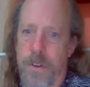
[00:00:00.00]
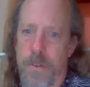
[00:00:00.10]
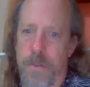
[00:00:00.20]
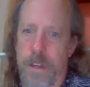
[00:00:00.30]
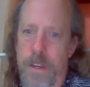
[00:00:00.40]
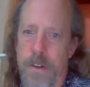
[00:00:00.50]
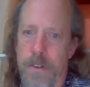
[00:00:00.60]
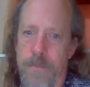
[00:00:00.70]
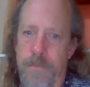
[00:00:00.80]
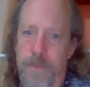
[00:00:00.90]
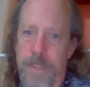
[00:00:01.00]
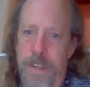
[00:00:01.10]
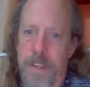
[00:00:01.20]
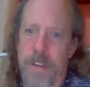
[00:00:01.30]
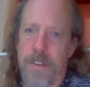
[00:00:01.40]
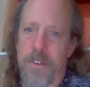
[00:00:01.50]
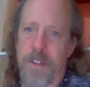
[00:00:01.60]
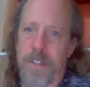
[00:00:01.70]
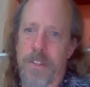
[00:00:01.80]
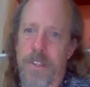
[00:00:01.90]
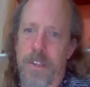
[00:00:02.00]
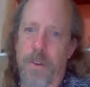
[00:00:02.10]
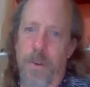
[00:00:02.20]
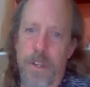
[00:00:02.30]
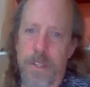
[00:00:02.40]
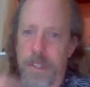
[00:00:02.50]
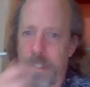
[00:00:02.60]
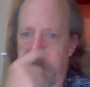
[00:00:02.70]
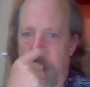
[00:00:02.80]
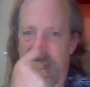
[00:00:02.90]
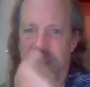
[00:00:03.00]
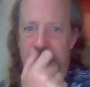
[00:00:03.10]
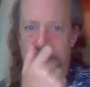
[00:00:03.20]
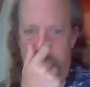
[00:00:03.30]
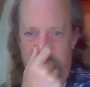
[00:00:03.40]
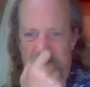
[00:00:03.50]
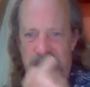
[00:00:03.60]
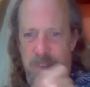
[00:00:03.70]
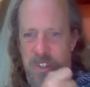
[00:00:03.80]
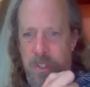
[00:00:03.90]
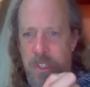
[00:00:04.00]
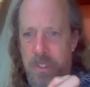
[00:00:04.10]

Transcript: Well, according to this spreadsheet, which looks